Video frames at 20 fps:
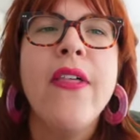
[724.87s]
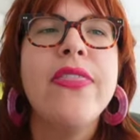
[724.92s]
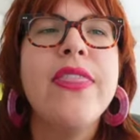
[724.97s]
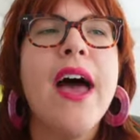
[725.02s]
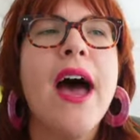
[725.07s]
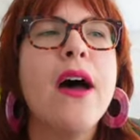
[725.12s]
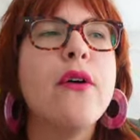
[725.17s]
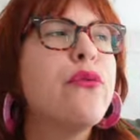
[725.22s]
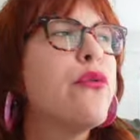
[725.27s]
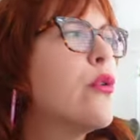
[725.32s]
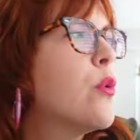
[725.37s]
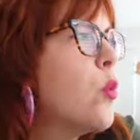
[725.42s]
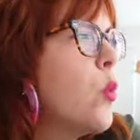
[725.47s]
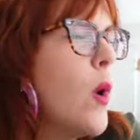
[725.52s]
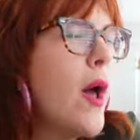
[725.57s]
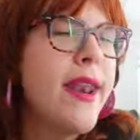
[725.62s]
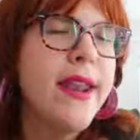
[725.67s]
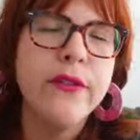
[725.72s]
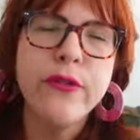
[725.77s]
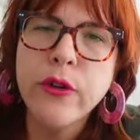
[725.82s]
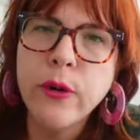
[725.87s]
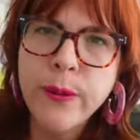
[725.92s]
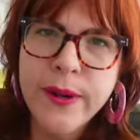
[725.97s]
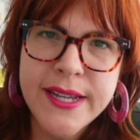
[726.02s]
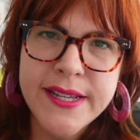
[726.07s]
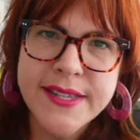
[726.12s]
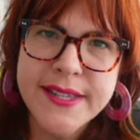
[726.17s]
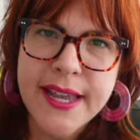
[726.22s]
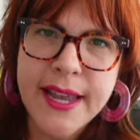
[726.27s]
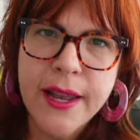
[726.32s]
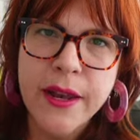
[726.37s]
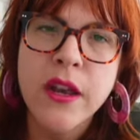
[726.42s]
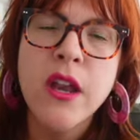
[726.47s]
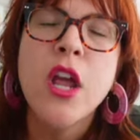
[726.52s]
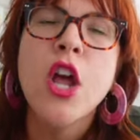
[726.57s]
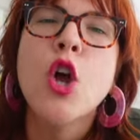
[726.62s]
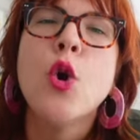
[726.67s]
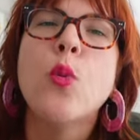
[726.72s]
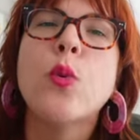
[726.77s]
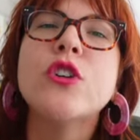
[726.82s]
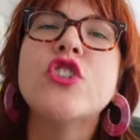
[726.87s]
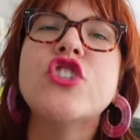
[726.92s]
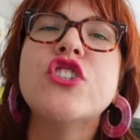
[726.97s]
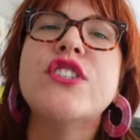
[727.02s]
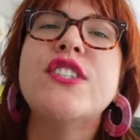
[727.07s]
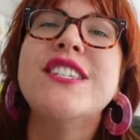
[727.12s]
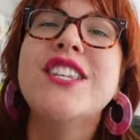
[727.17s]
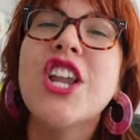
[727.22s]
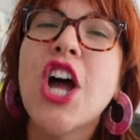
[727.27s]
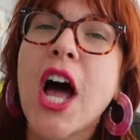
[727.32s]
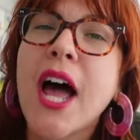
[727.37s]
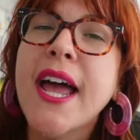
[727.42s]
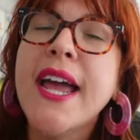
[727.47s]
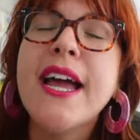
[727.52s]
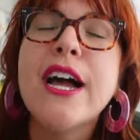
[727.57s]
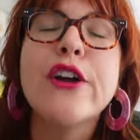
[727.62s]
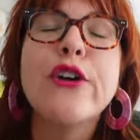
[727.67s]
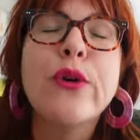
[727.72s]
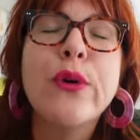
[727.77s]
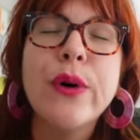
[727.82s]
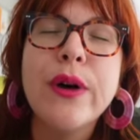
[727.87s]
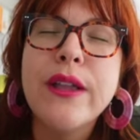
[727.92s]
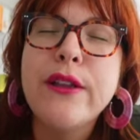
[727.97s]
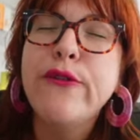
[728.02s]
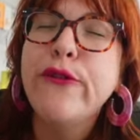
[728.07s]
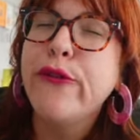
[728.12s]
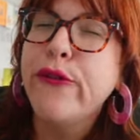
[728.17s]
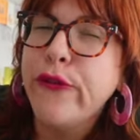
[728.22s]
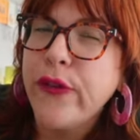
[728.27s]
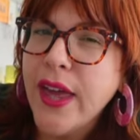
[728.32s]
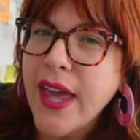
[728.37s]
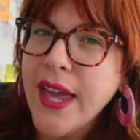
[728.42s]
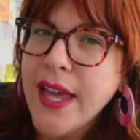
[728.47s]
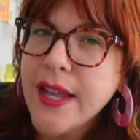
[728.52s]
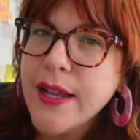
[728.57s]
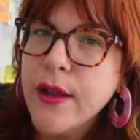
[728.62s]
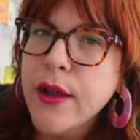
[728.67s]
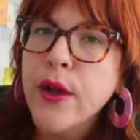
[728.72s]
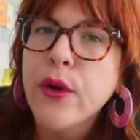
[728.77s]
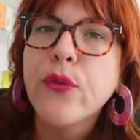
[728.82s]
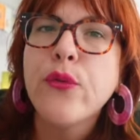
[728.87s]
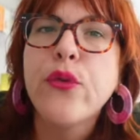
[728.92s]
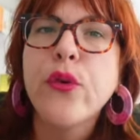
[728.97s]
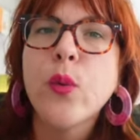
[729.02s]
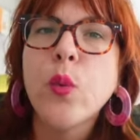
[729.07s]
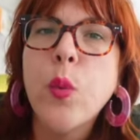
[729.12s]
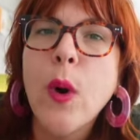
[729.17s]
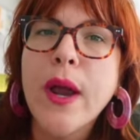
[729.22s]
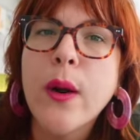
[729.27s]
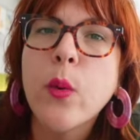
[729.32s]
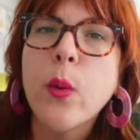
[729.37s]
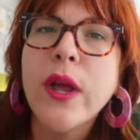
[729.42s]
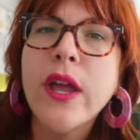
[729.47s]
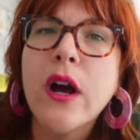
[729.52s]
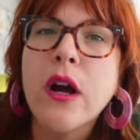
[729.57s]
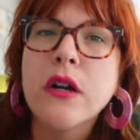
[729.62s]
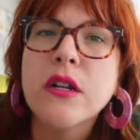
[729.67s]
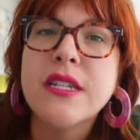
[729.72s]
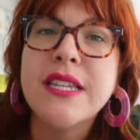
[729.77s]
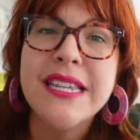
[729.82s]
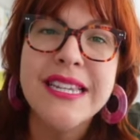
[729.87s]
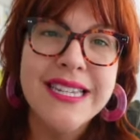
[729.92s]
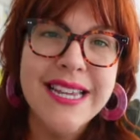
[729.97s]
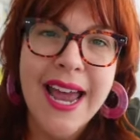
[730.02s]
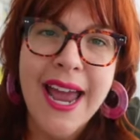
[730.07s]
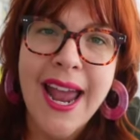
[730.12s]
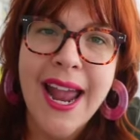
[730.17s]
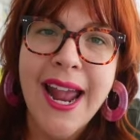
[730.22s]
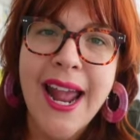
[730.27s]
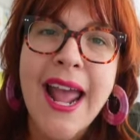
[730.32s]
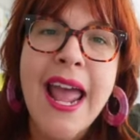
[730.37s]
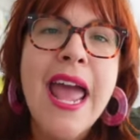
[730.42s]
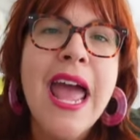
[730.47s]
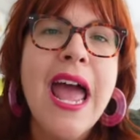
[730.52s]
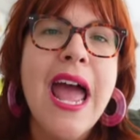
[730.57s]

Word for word: that for whatever reason we're just not a good fit for where we are today